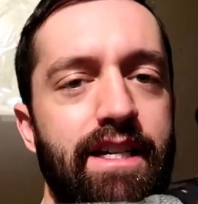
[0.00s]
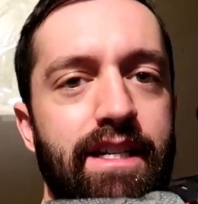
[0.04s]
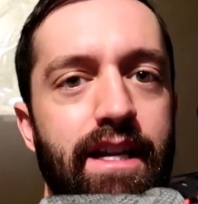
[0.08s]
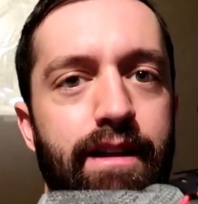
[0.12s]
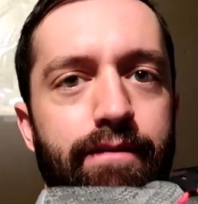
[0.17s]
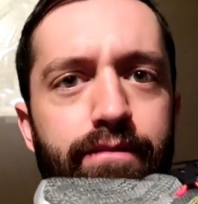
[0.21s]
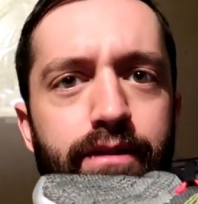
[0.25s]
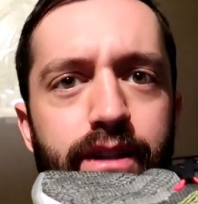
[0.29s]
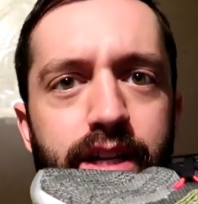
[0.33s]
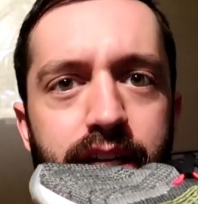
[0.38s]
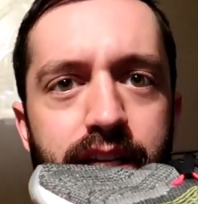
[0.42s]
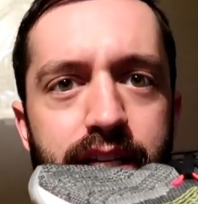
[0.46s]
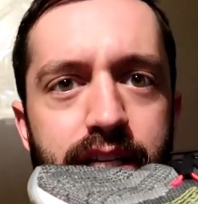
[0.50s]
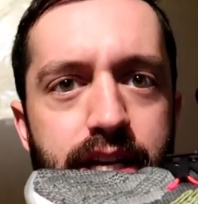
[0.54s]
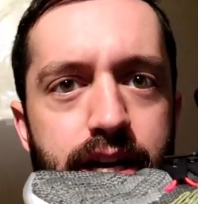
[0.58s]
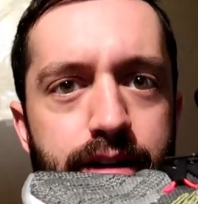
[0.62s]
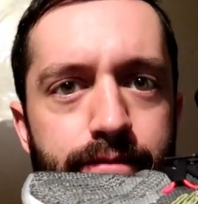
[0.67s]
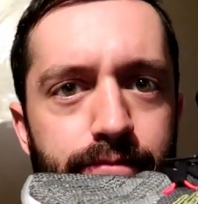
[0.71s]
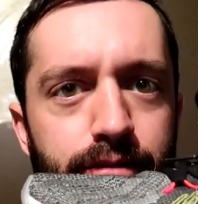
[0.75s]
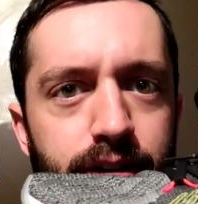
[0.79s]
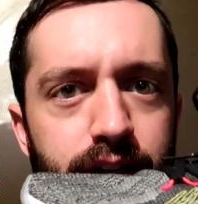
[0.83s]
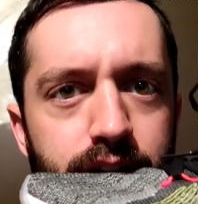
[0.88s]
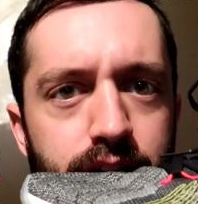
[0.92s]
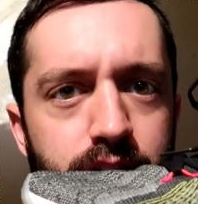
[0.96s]
definitely a
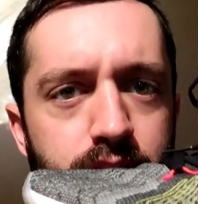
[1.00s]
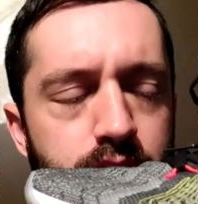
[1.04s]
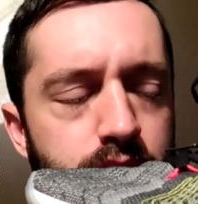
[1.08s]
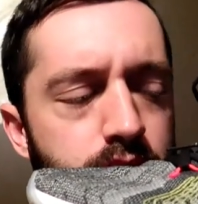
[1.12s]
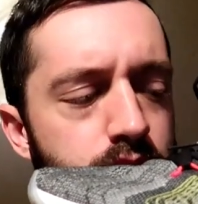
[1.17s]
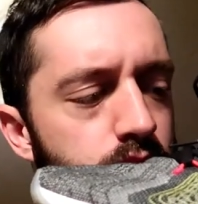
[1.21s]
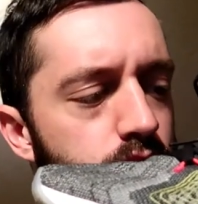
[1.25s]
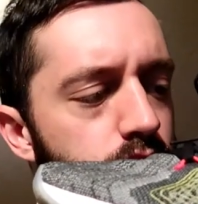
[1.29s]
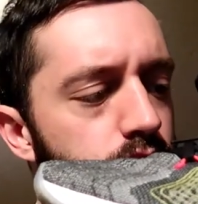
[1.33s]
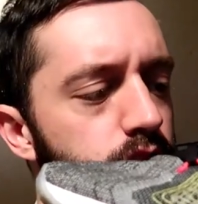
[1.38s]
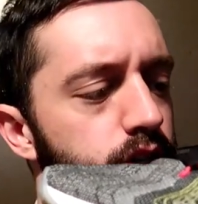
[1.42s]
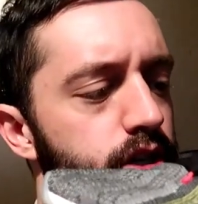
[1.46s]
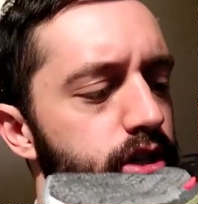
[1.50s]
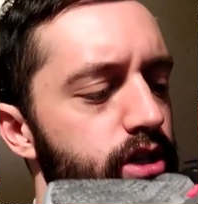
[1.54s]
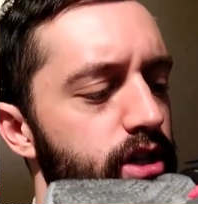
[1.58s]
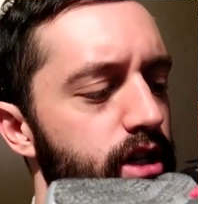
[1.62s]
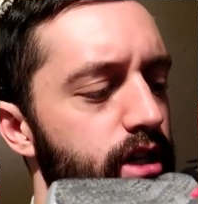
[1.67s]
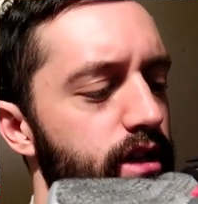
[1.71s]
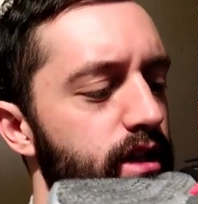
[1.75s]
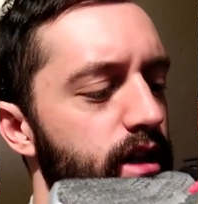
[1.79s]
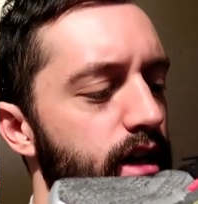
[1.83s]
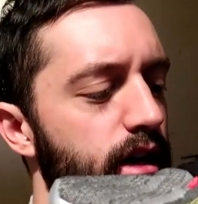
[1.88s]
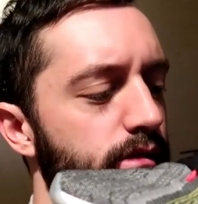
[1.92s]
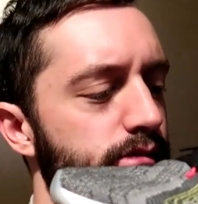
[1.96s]
different
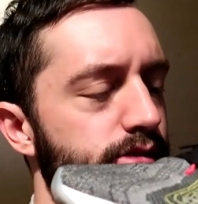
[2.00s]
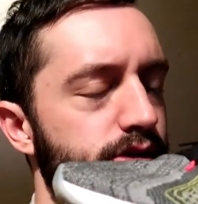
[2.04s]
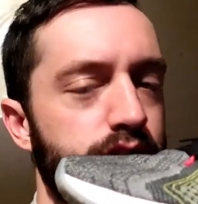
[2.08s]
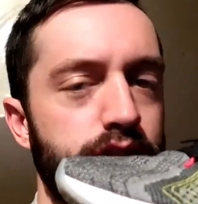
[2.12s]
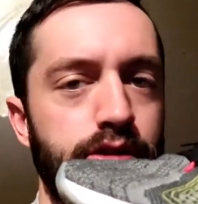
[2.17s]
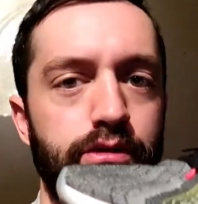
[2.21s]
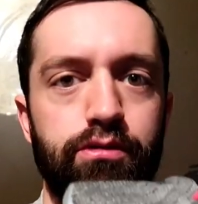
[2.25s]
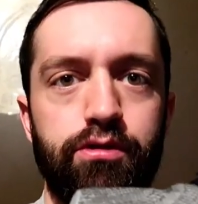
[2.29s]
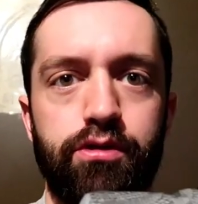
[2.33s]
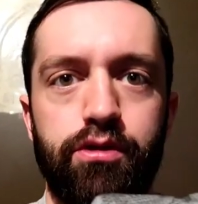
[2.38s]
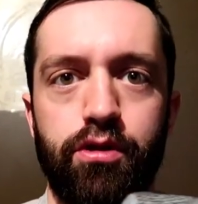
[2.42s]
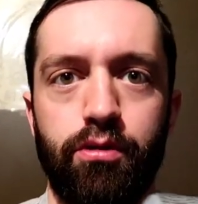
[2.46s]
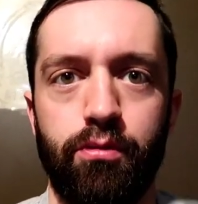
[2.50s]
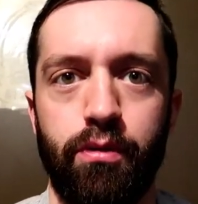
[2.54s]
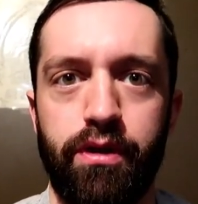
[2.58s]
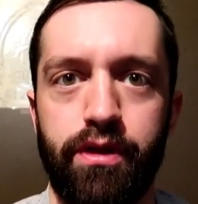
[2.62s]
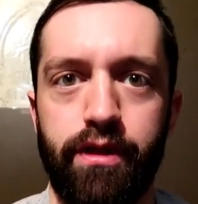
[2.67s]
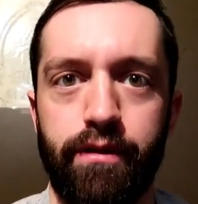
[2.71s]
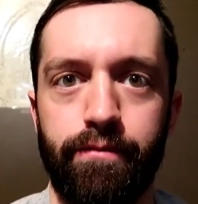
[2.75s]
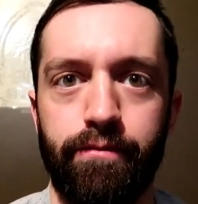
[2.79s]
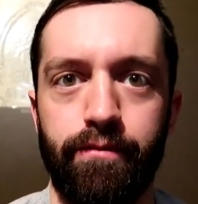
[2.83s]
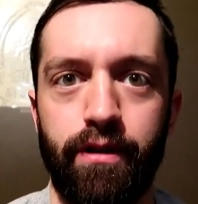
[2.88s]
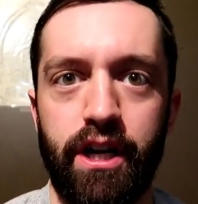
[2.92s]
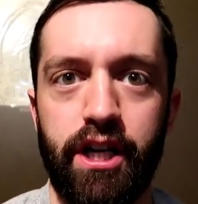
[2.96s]
cushioning than I was used to with
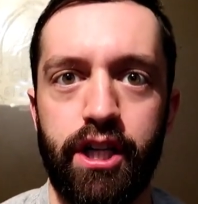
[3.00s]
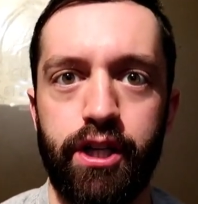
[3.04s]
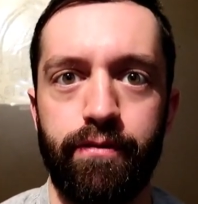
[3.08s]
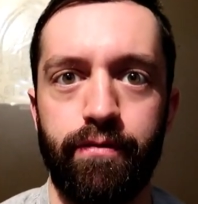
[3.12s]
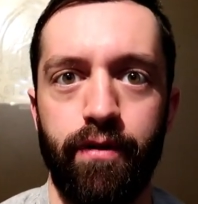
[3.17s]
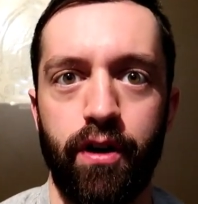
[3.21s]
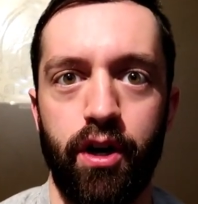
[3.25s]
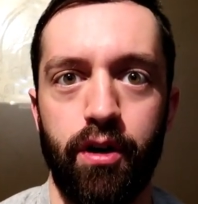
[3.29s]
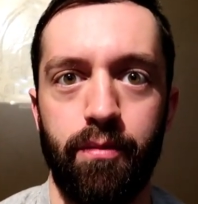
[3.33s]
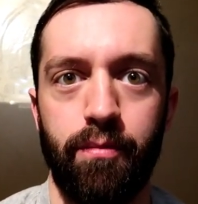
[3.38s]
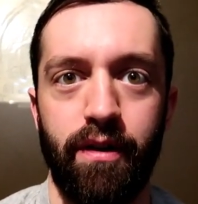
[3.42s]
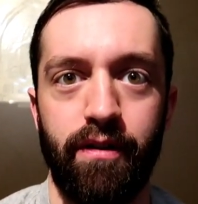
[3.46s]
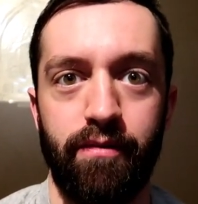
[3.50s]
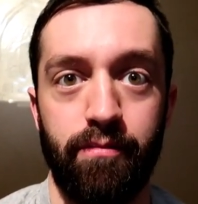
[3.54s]
the Fresh Foam.